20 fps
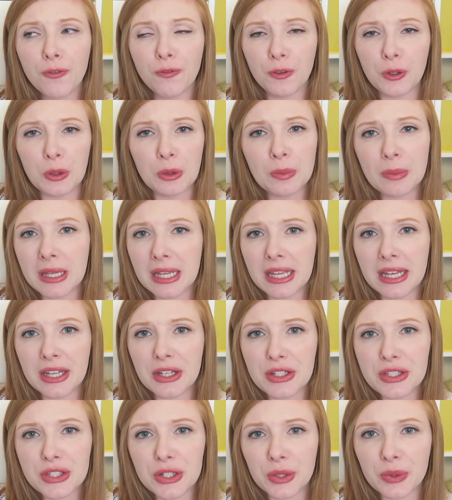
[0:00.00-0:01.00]
viewed me
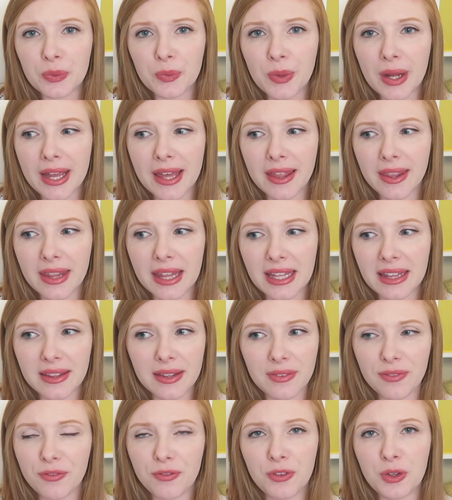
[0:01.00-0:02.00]
in a certain way, like,
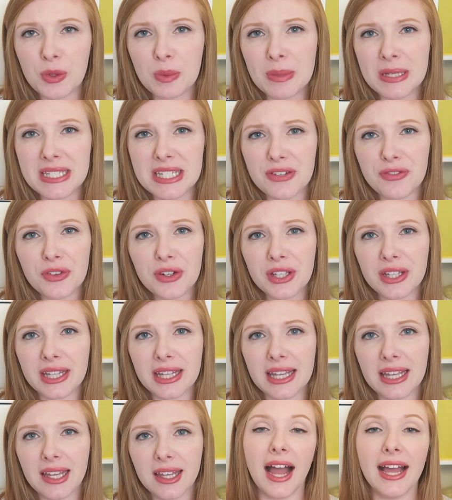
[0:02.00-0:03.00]
viewed me differently.